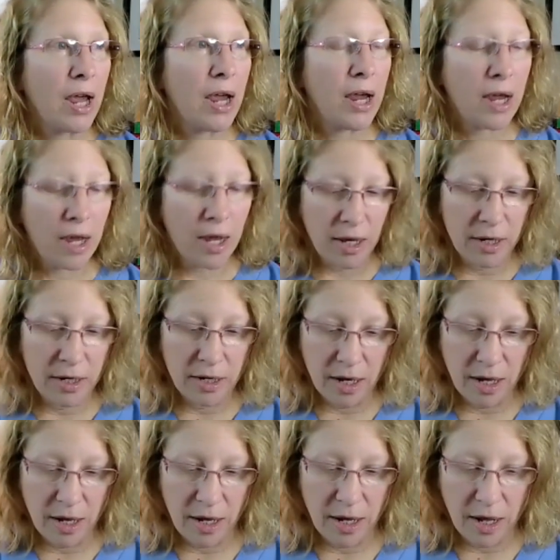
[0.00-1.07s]

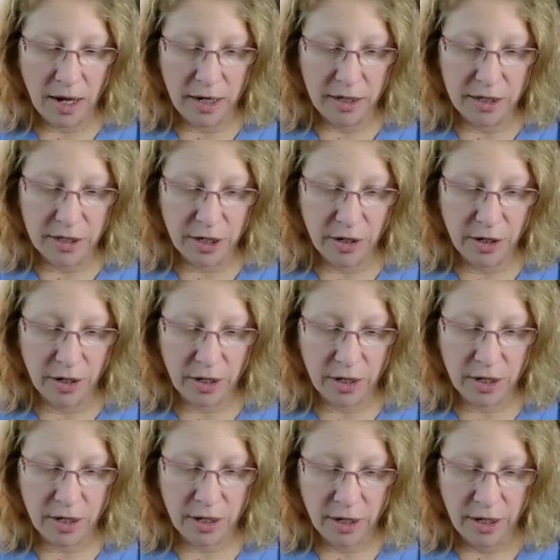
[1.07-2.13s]
I
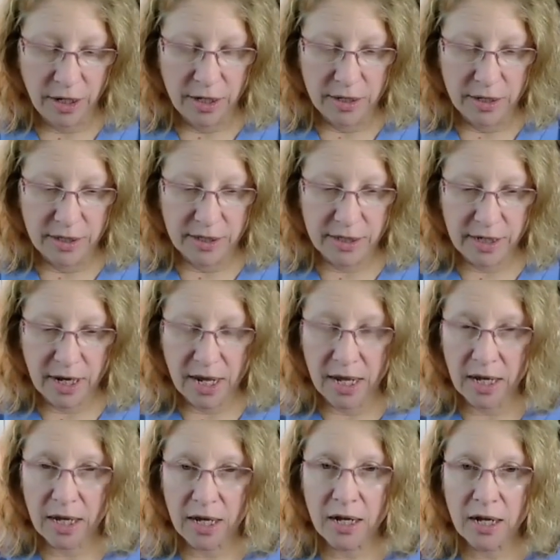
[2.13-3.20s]
took
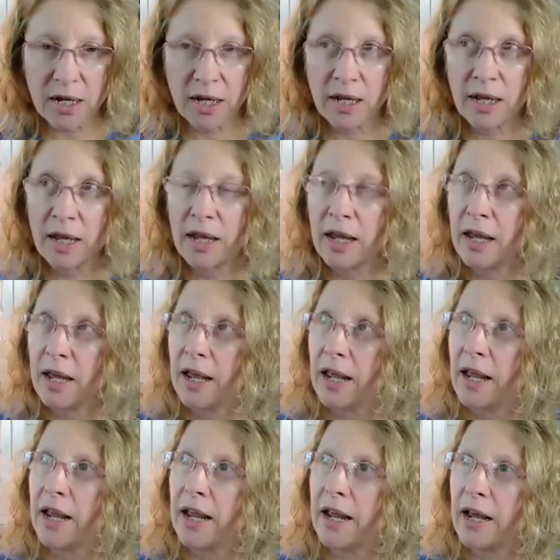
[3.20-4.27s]
zinc
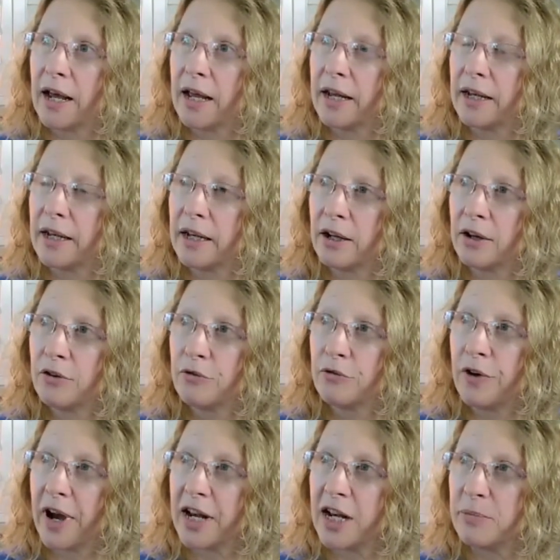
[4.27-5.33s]
and
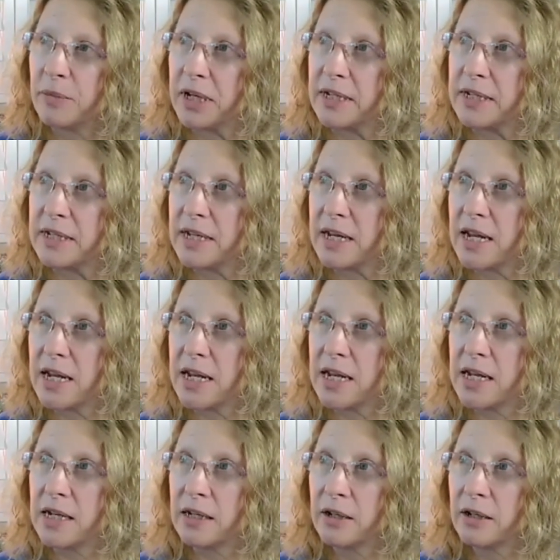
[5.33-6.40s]
vitamin
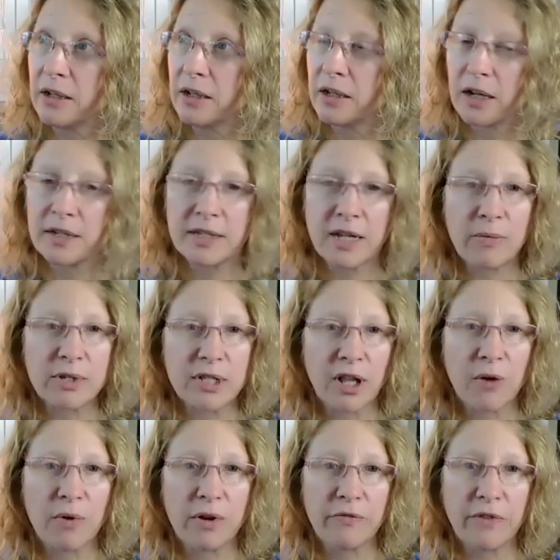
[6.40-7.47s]
D because I was
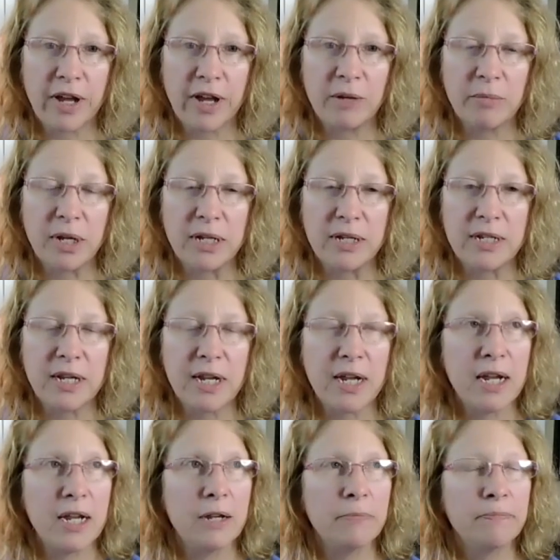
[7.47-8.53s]
low in vitamin
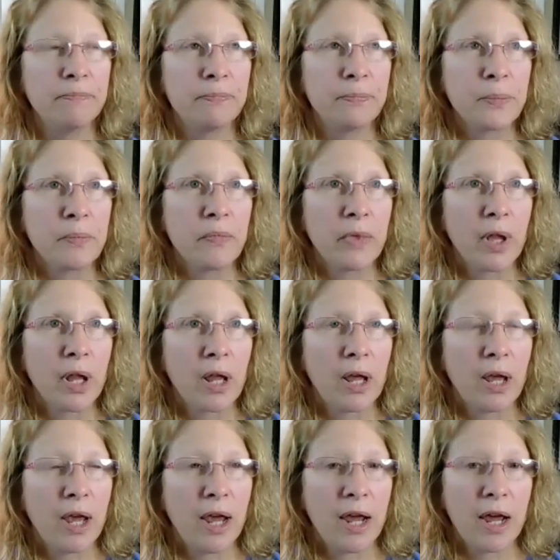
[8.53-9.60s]
D.
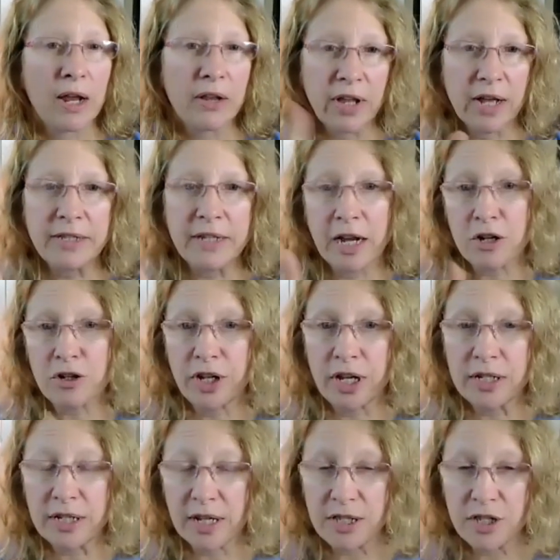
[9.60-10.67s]
And that's actually
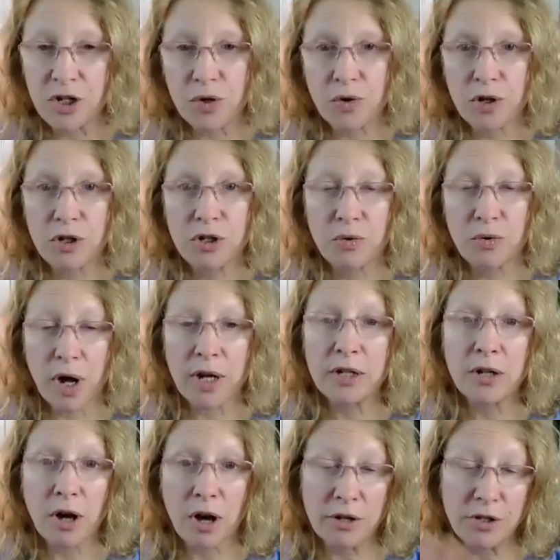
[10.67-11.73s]
a test you can do on
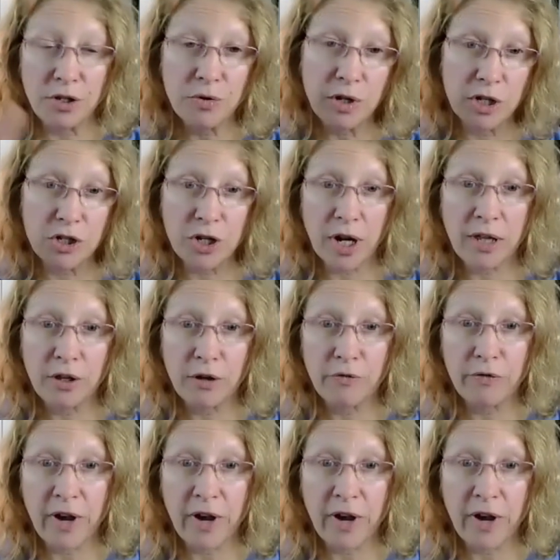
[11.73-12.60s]
dogs. You can check